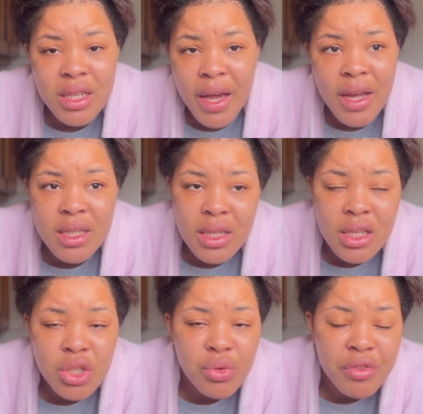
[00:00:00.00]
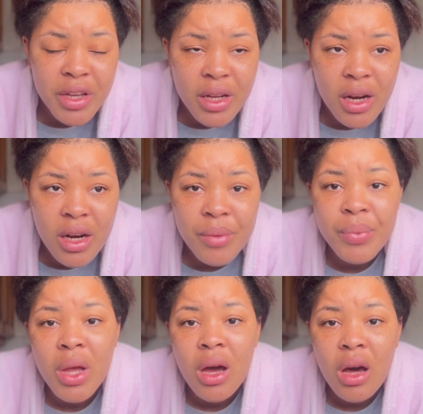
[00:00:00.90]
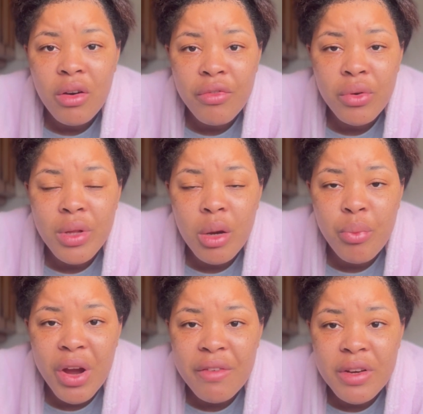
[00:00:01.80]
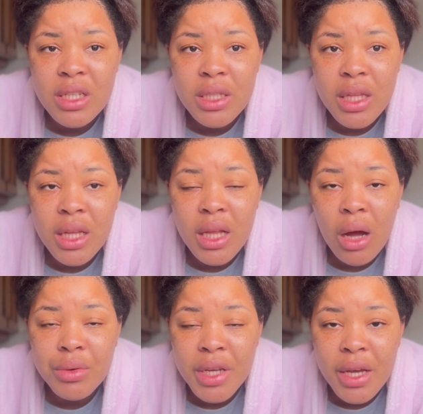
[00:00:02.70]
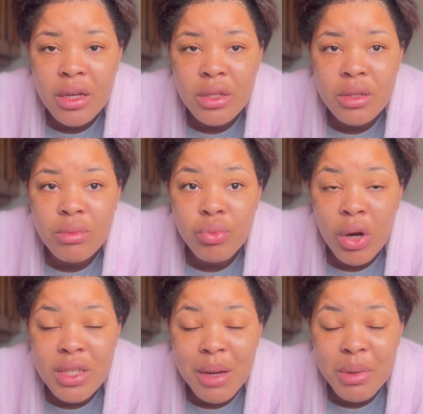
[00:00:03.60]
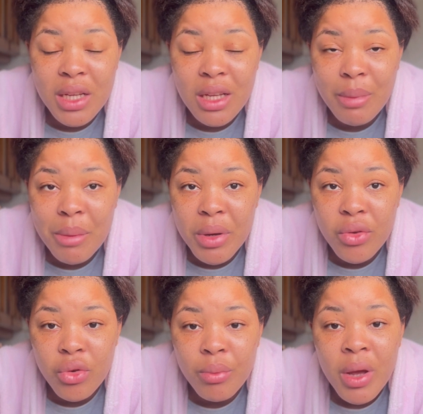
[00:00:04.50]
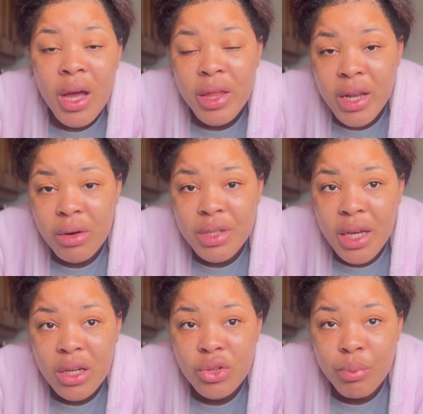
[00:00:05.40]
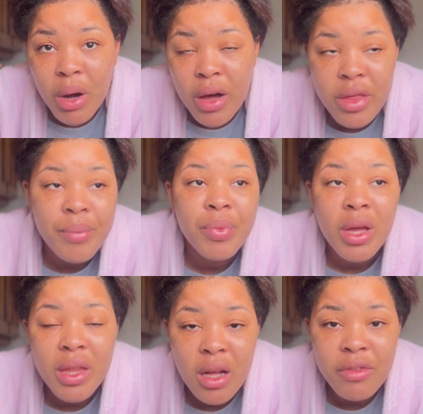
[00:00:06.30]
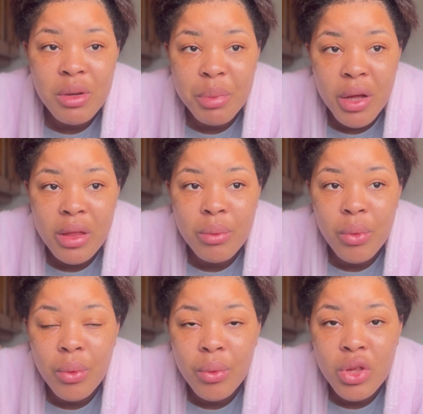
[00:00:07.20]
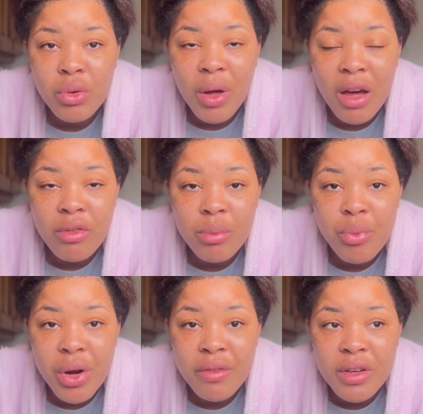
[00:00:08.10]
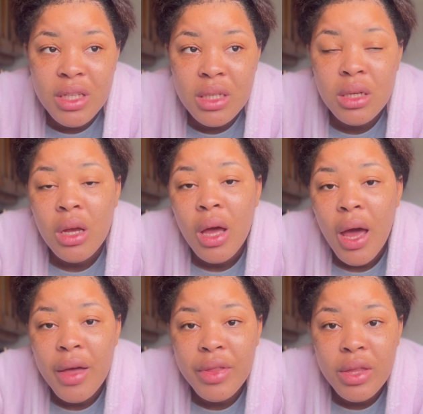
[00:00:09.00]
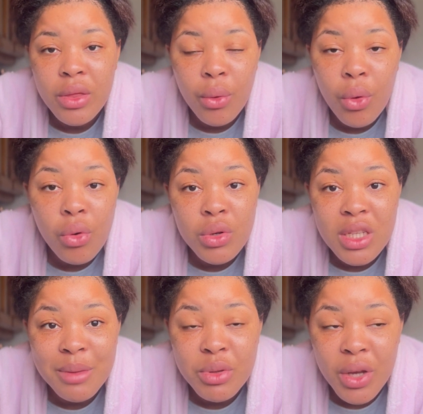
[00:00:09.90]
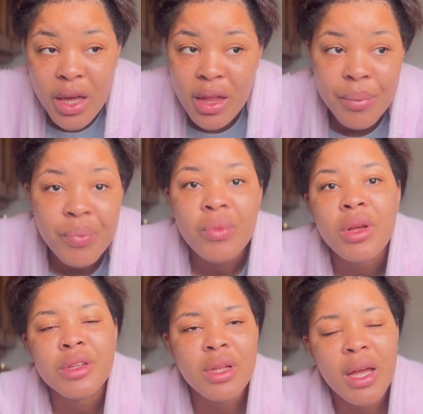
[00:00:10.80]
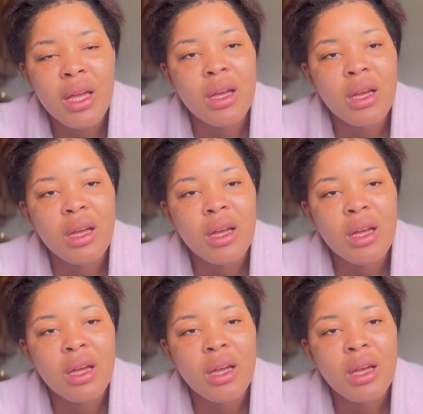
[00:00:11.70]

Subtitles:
and then she'll feed her her food, her breakfast, and then I'll take her whilst I'm cleaning my bedroom, then I'll take her to bath, and then after bathing she'll have a breakfast, and then they'll go to sleep together. So like,